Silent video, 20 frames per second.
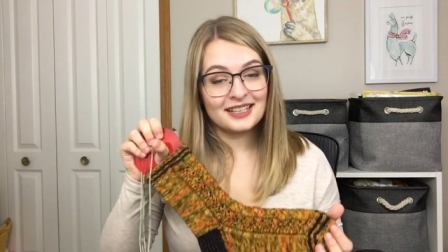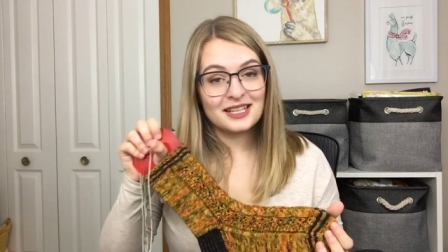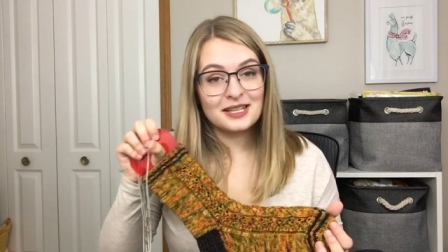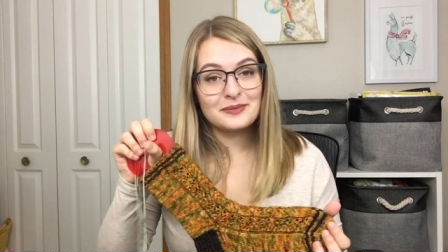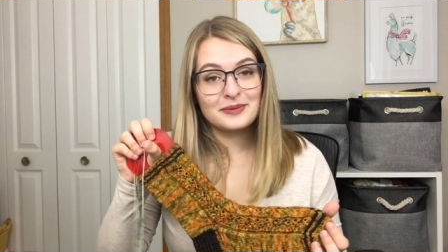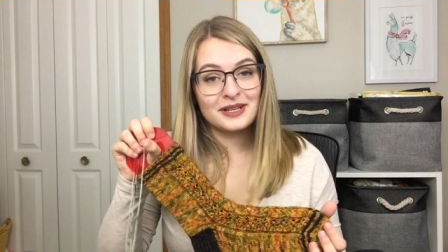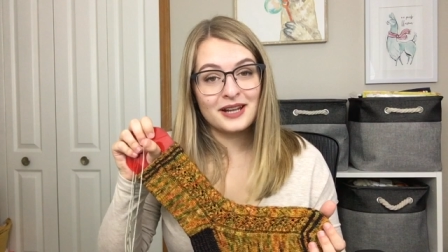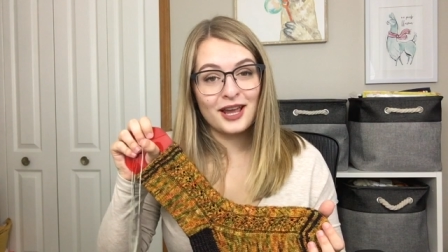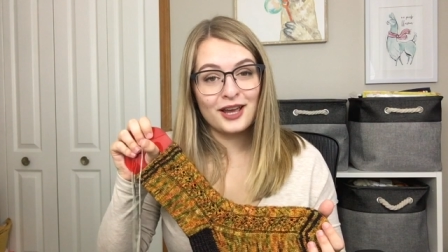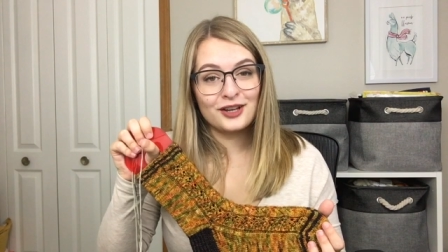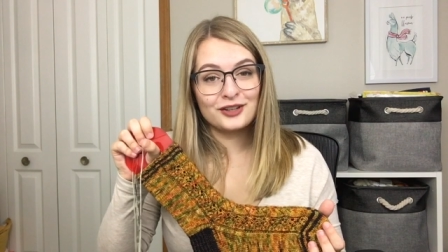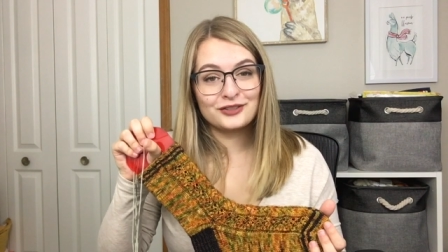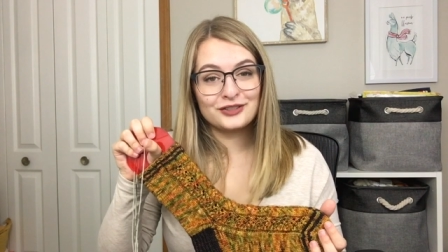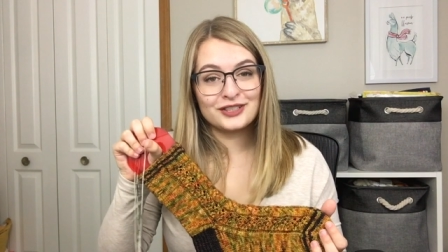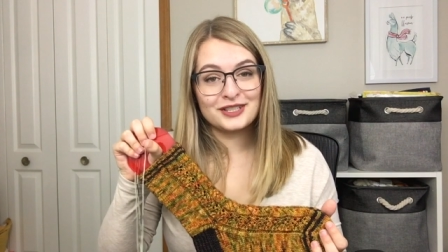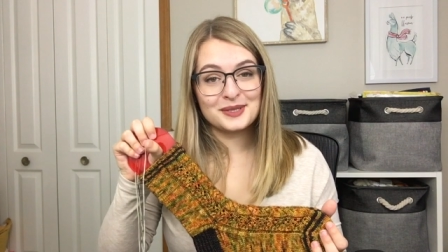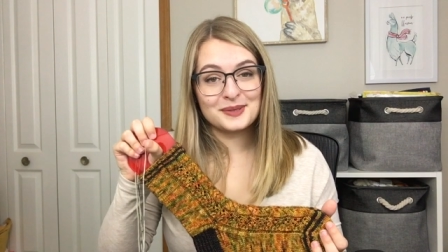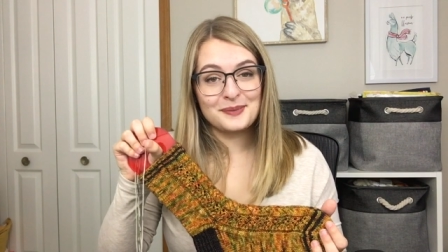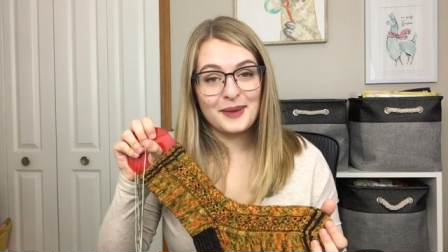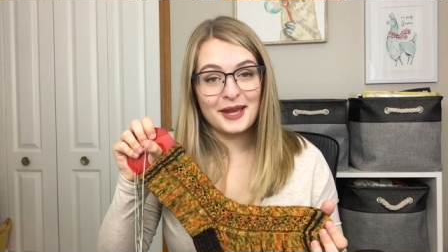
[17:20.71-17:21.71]
keep an eye out
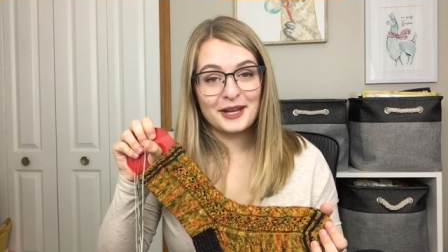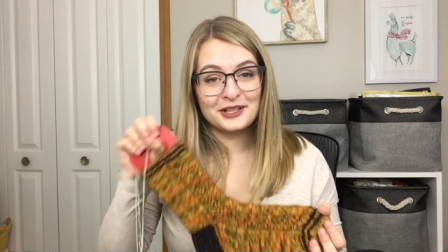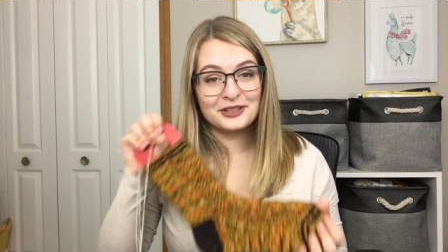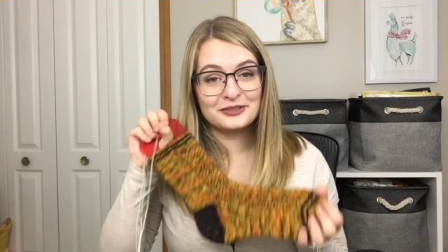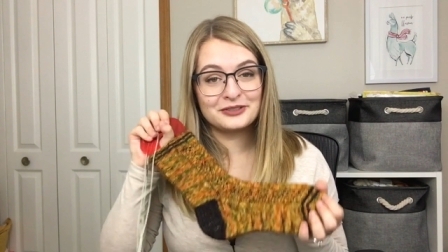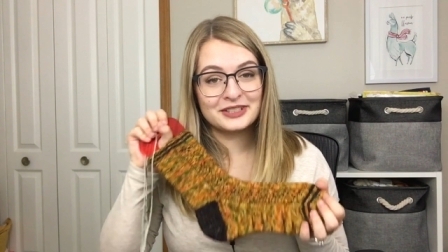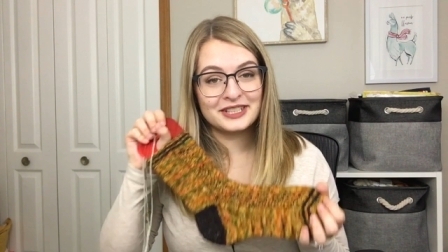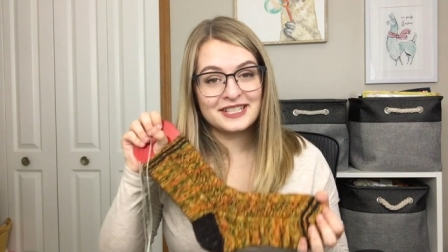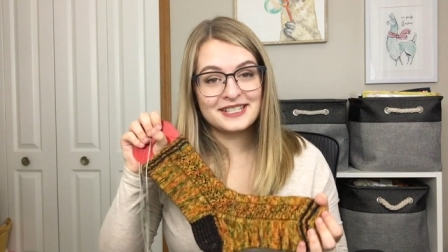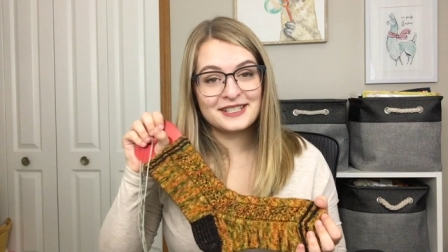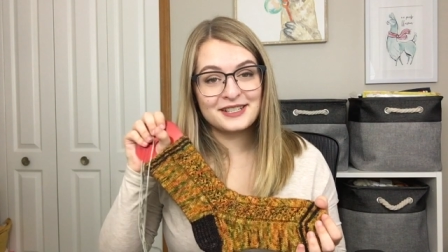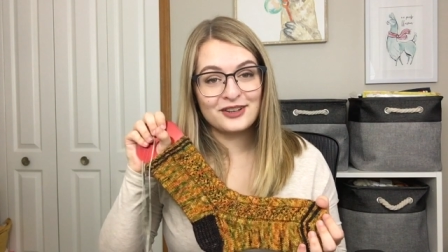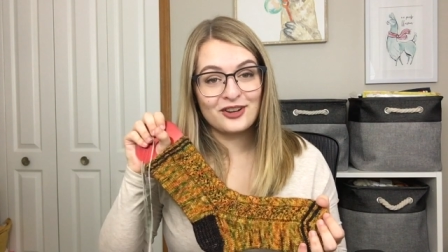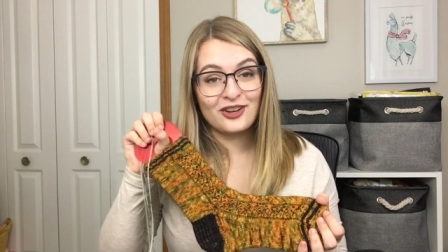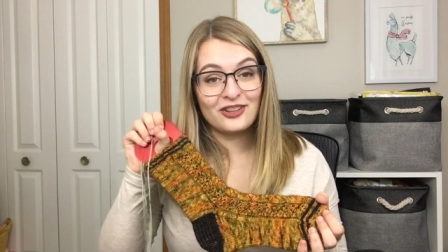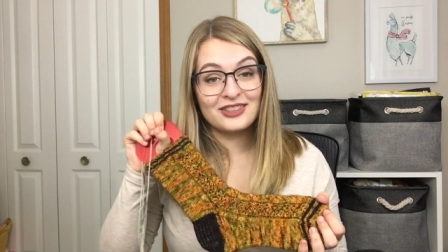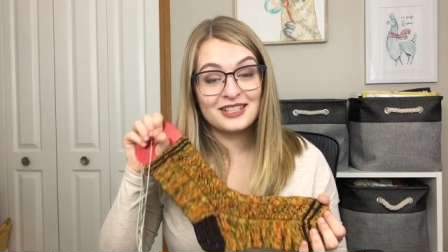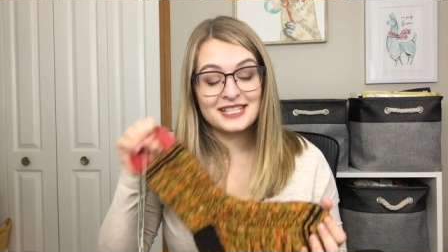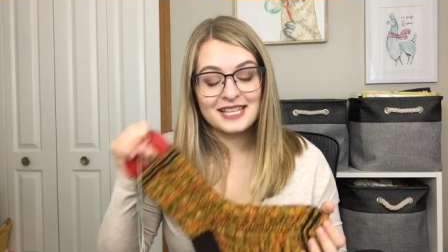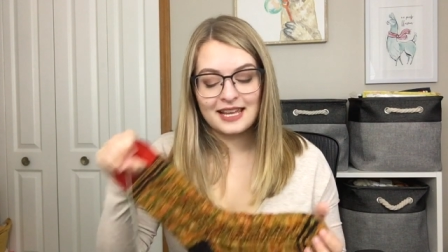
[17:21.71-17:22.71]
for this pattern releasing
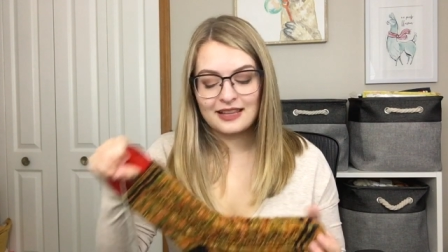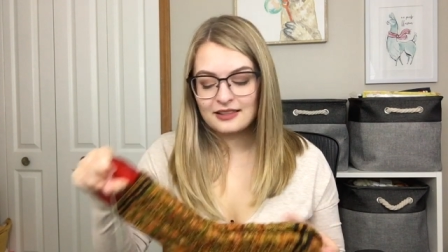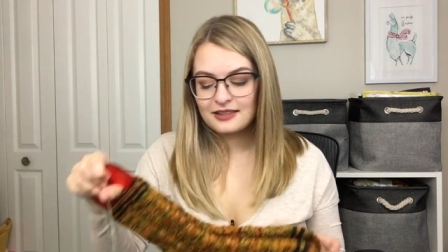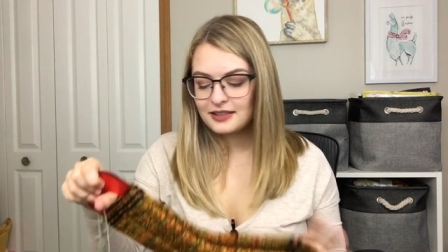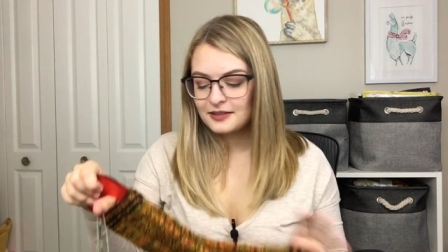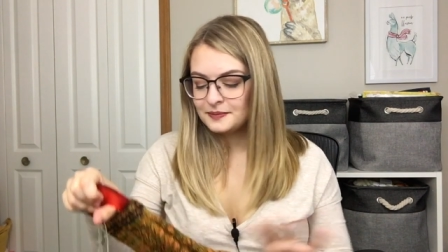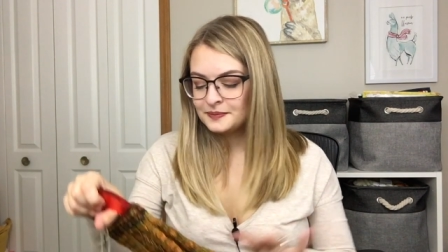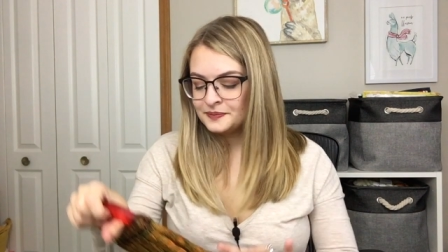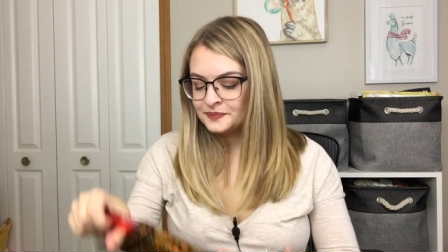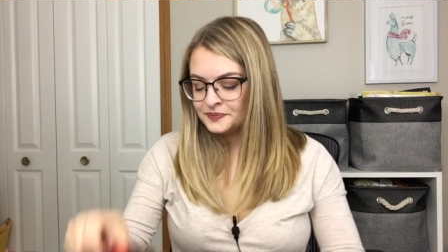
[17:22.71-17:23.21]
on the 10th.